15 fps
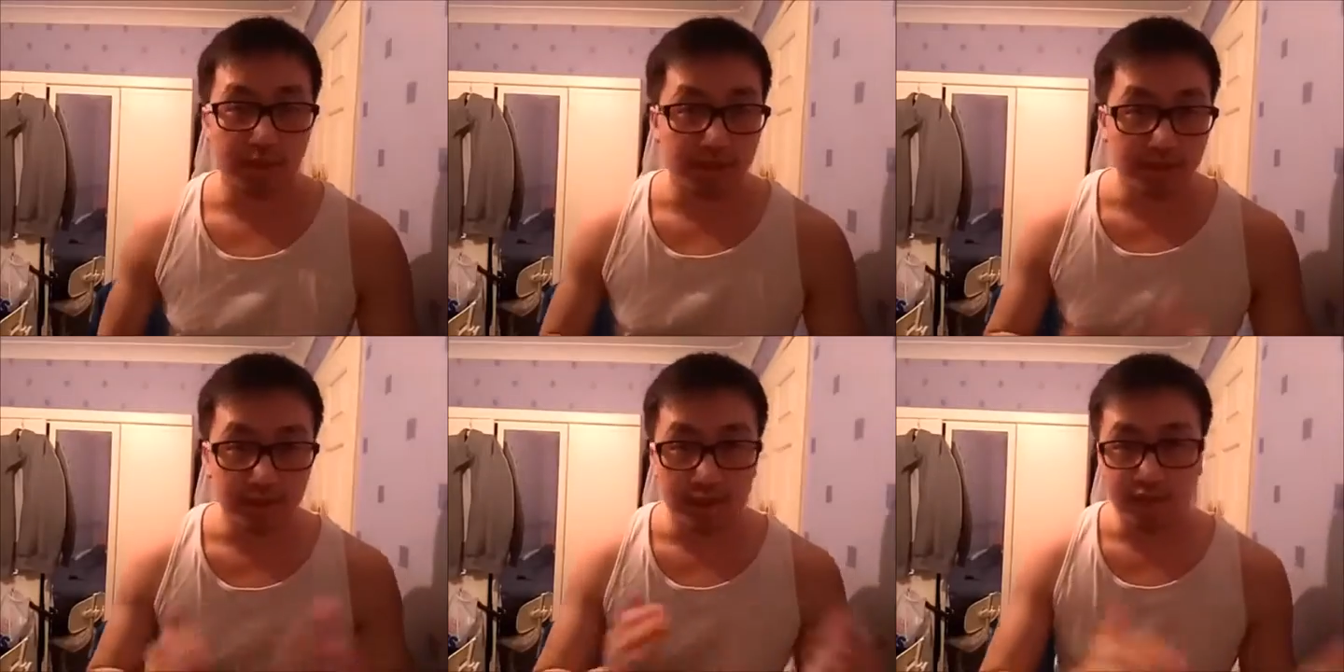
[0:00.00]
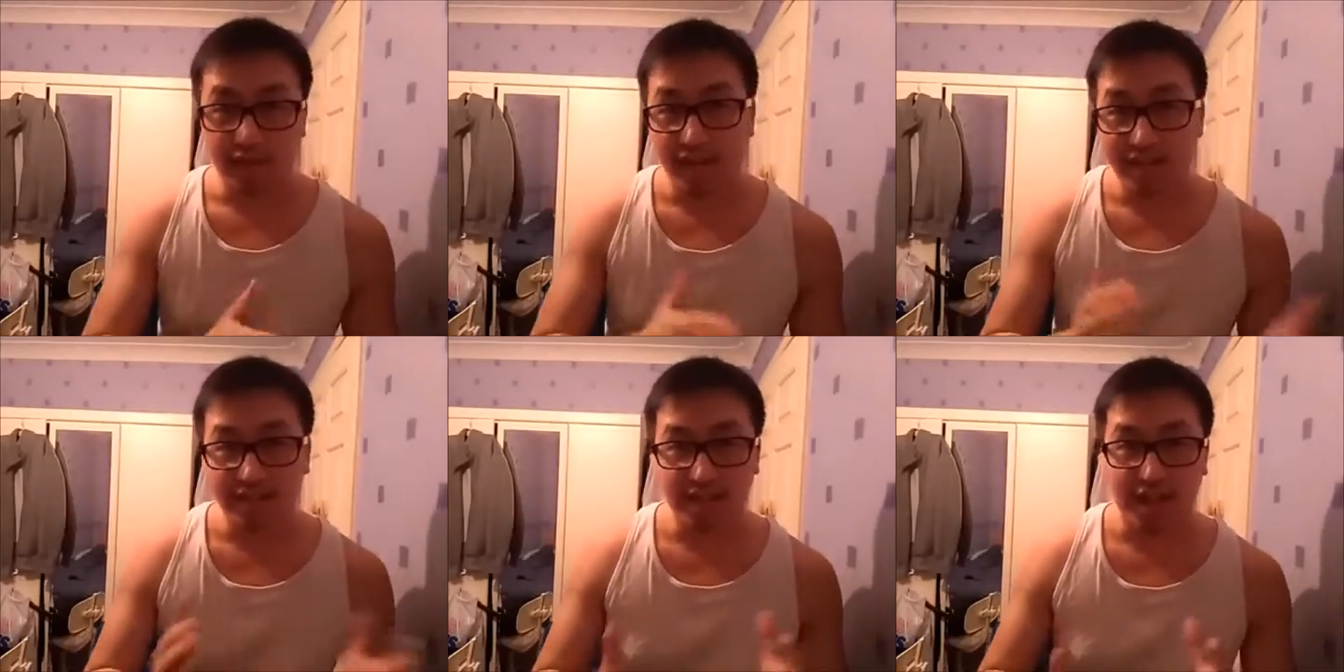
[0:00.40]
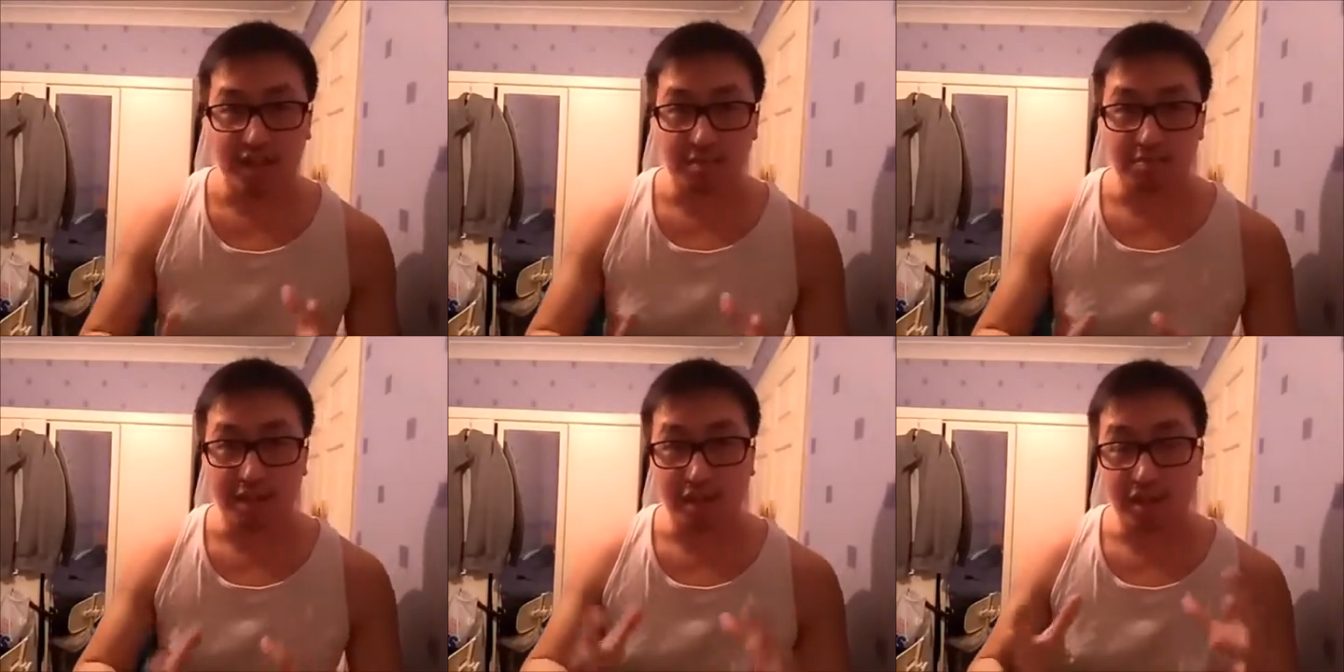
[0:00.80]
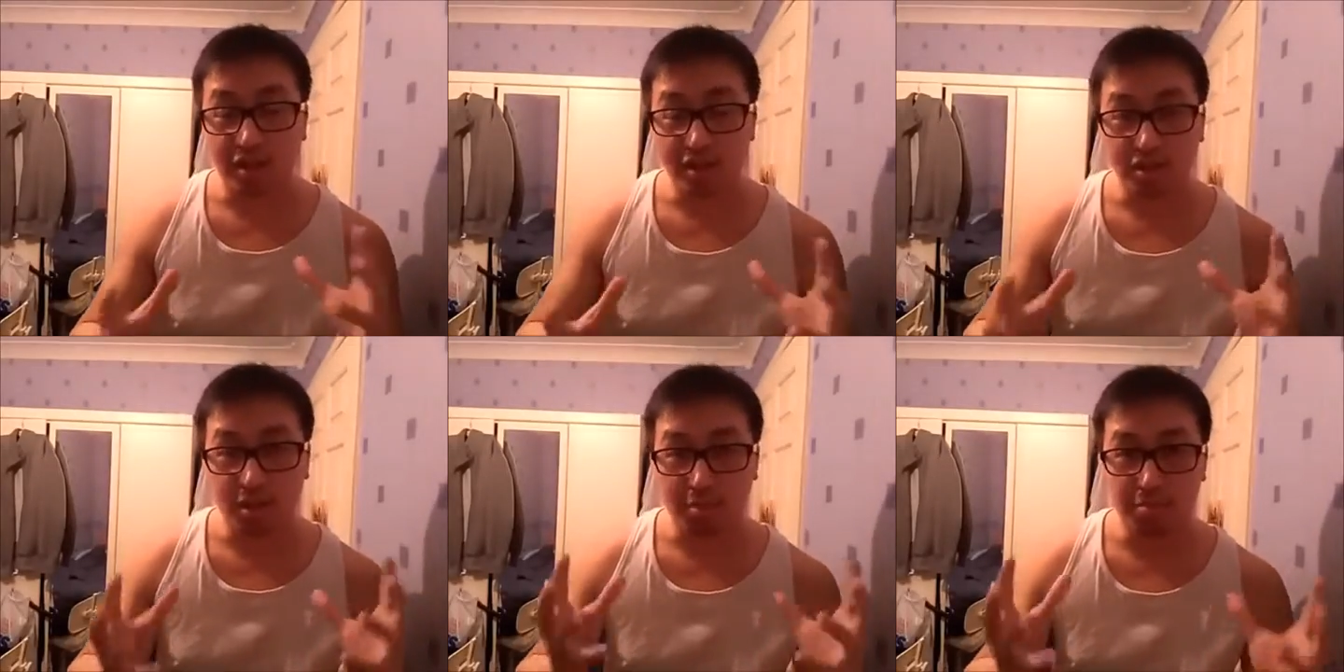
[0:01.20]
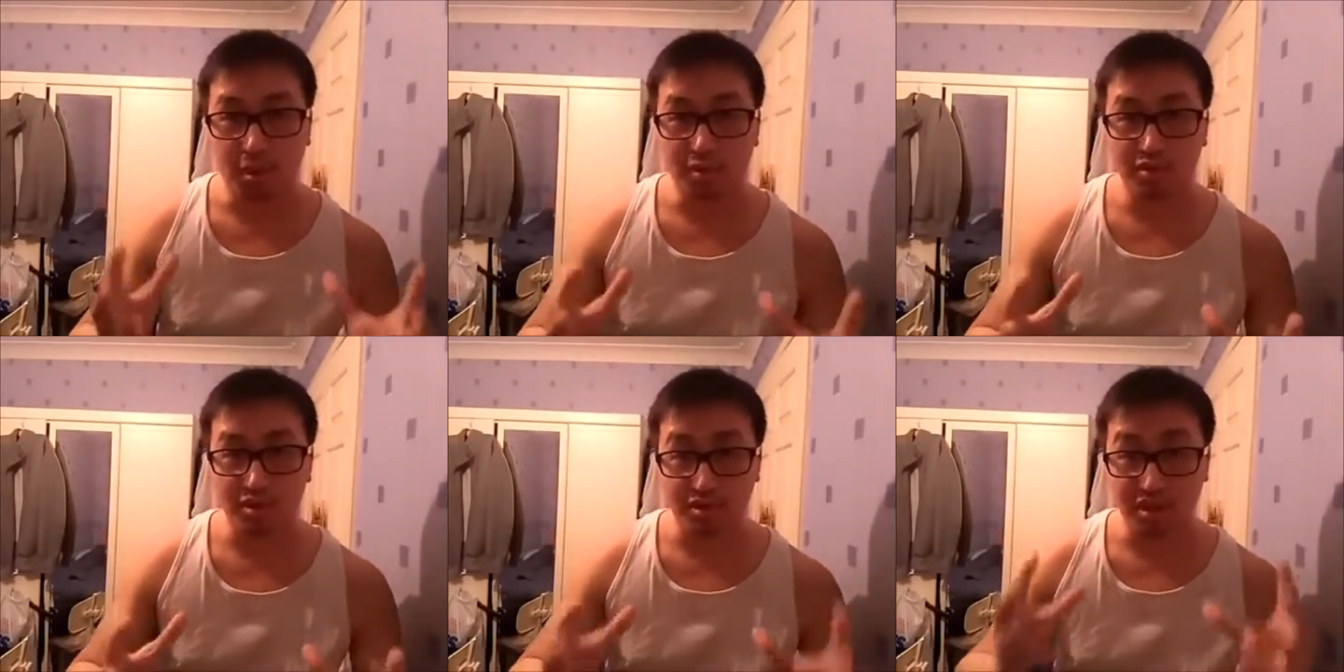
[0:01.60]
But at that time, because the
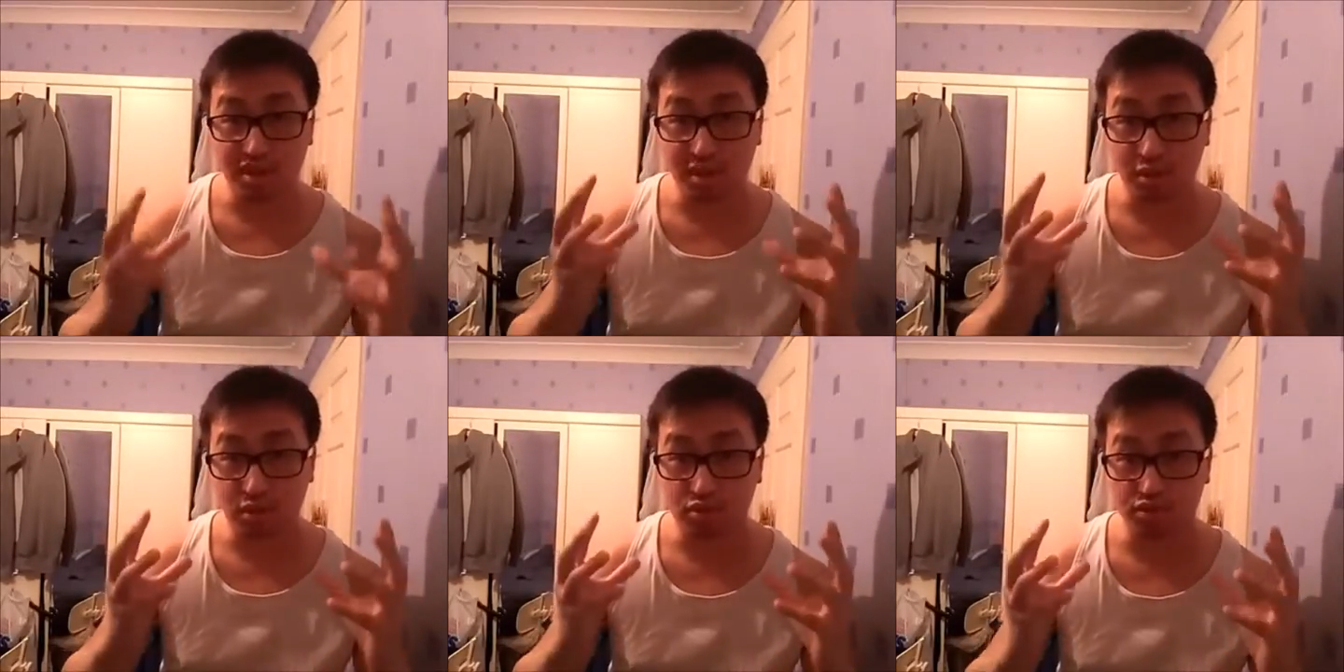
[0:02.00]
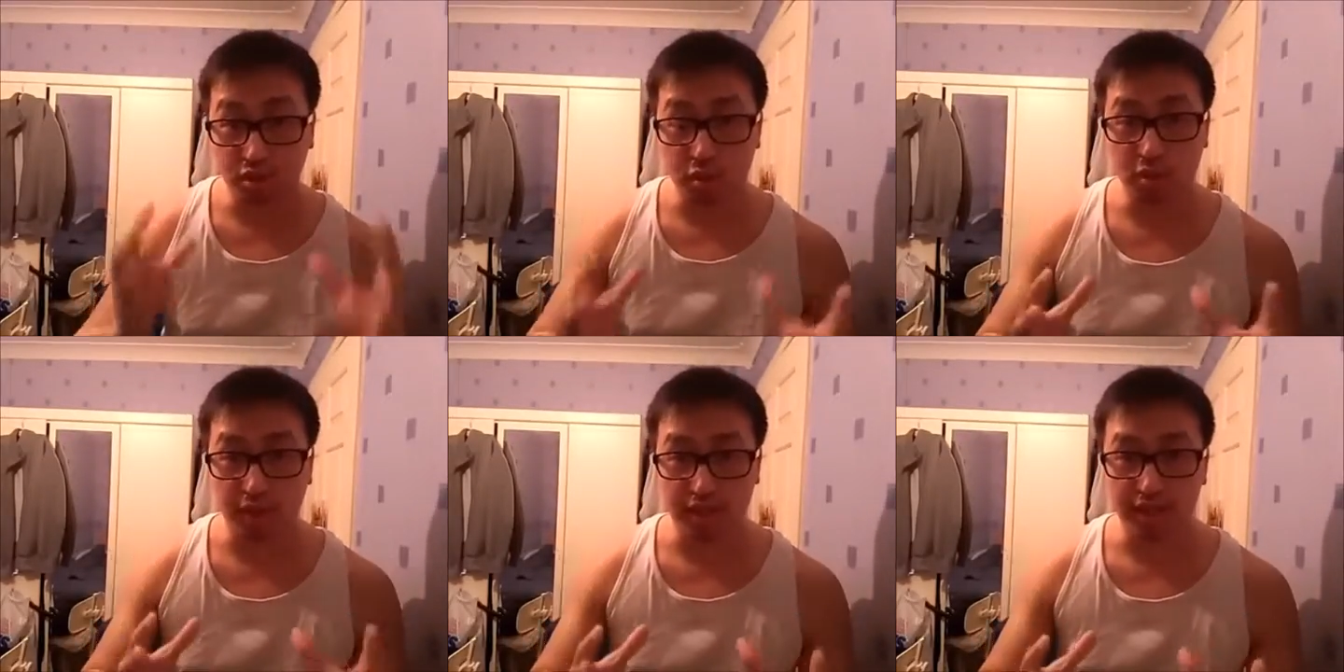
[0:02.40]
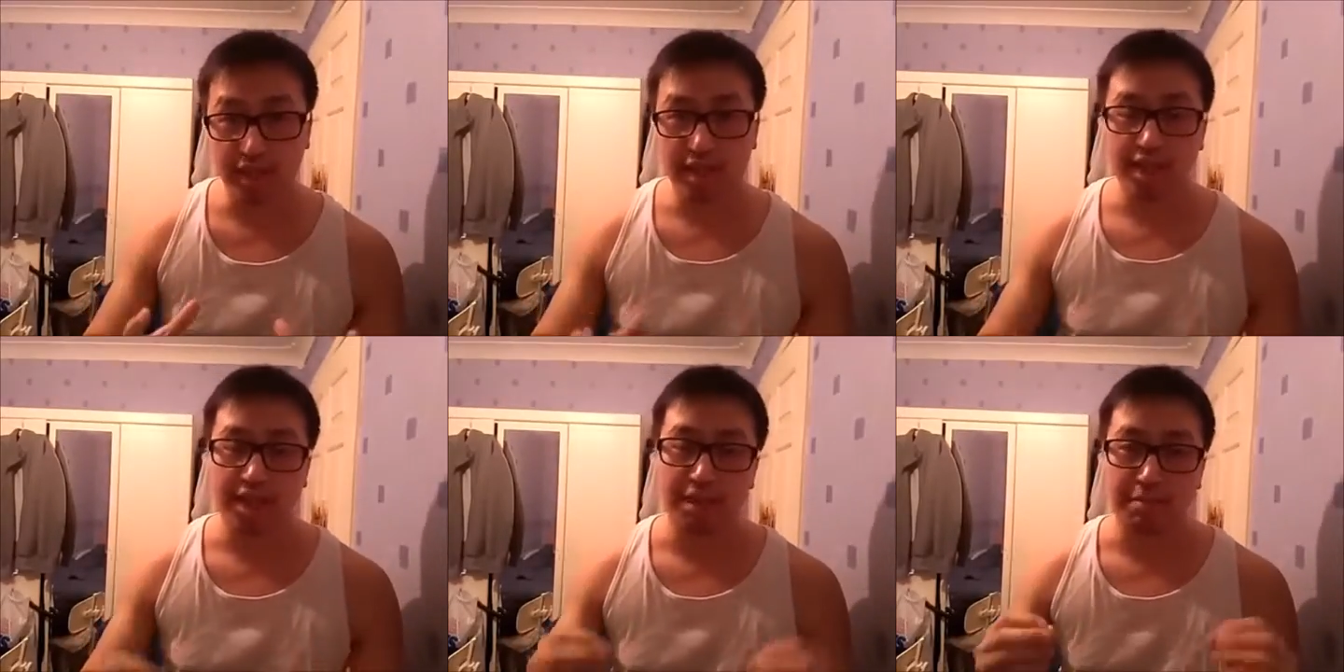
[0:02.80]
bones are still growing,